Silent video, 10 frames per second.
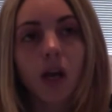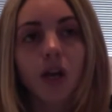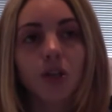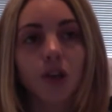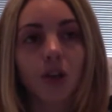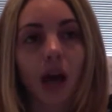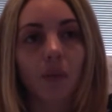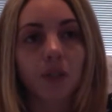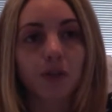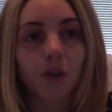So that
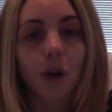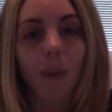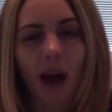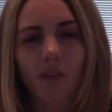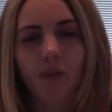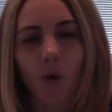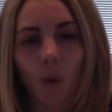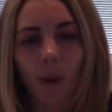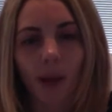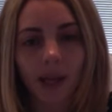was for about 4
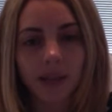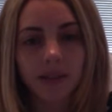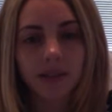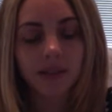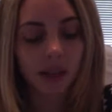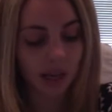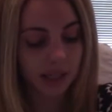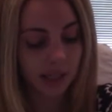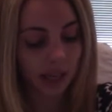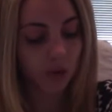weeks. I
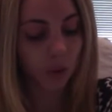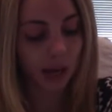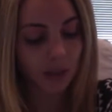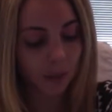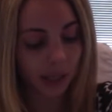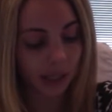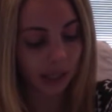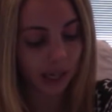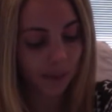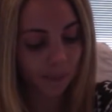did that twice
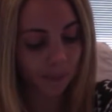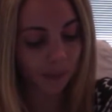weekly.